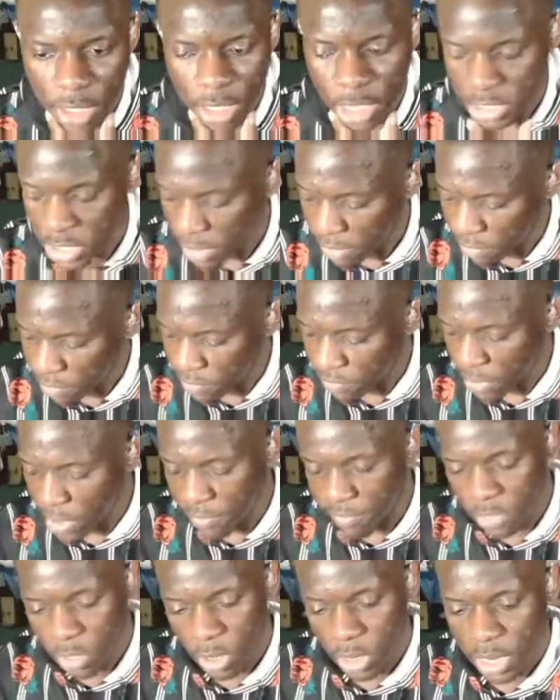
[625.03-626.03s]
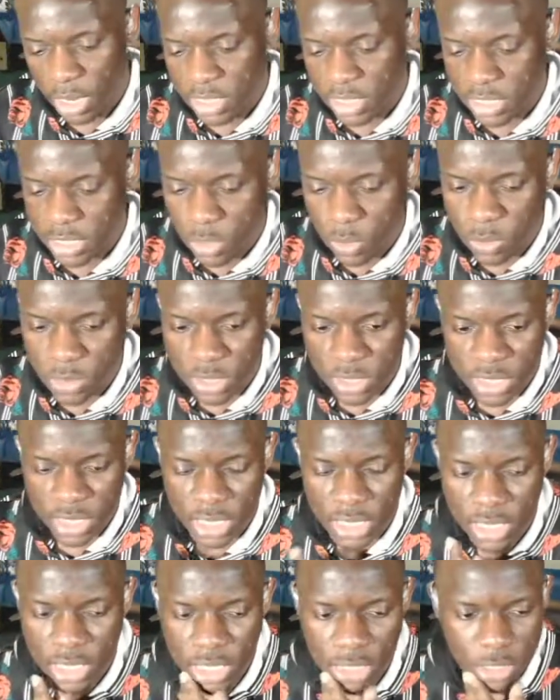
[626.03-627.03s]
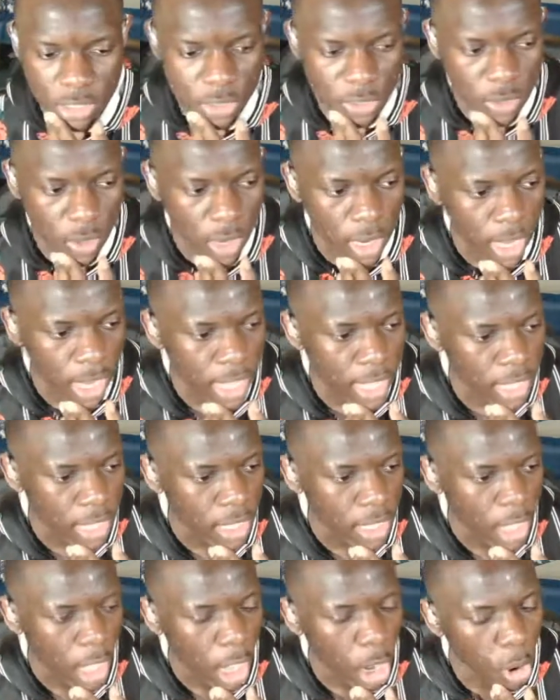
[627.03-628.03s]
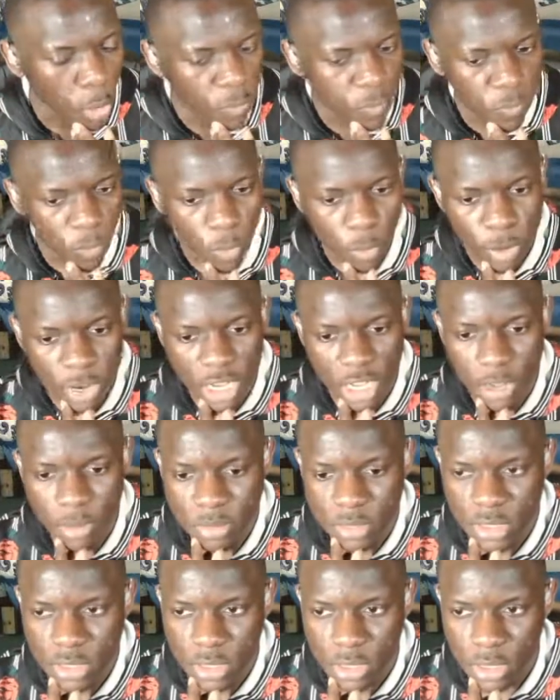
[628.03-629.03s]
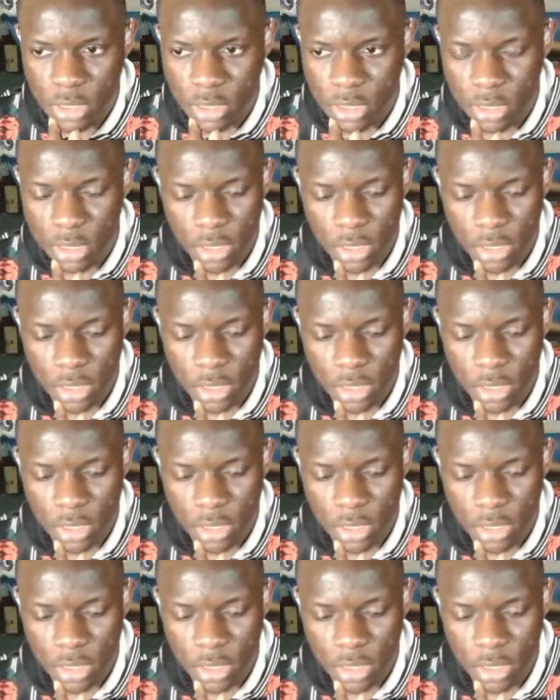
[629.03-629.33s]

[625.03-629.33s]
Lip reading: because like if their like skills and techniques are like helpful when it comes to